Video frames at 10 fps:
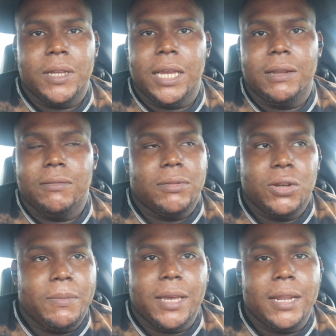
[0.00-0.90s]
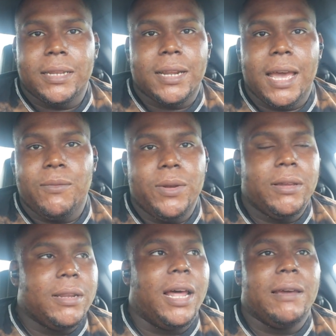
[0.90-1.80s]
And to be honest, my
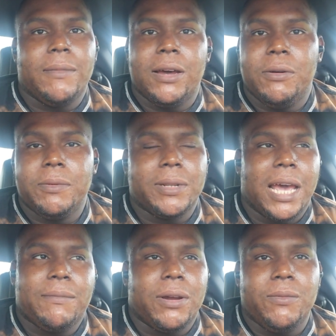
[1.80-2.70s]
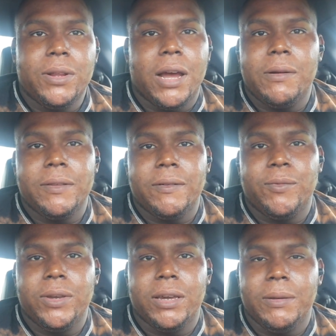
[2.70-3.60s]
homie was like, bro, I don't even know if
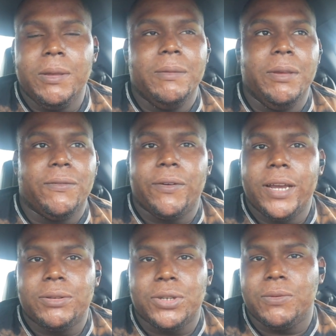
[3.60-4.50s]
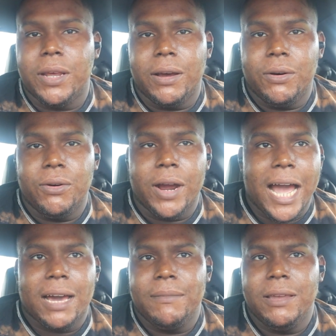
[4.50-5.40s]
we could be friends with you now, or
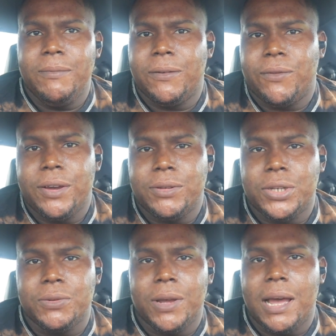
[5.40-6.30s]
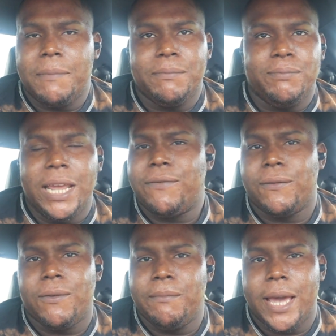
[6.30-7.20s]
I could be friends with you. I'm
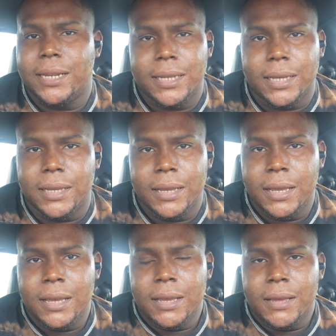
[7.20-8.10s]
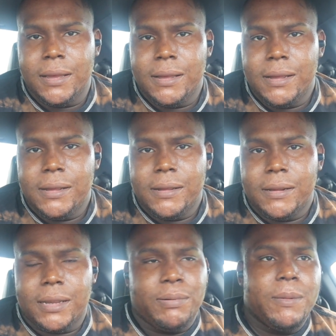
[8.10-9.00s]
different from back then.
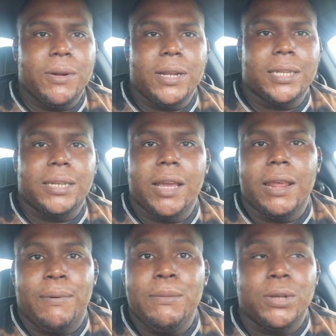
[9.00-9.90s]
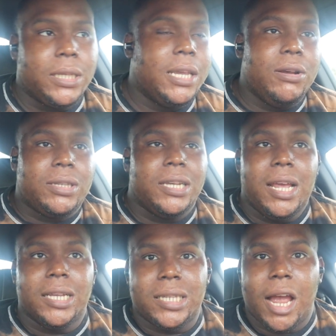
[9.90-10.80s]
See, people don't understand that. People still see
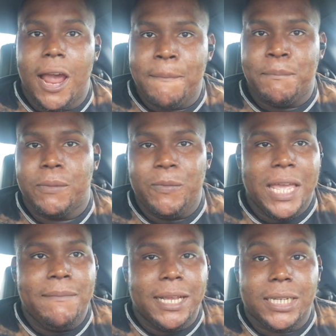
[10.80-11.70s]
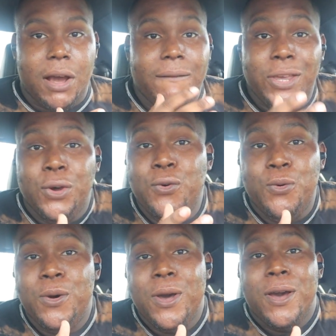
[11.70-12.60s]
that same image of
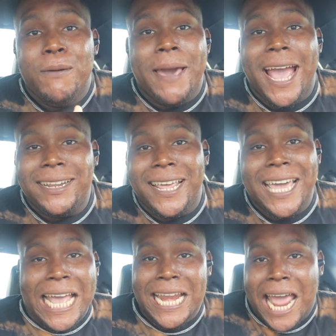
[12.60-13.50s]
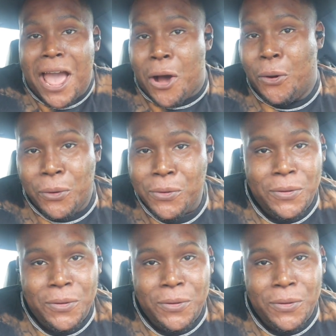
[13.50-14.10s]
you back then and now.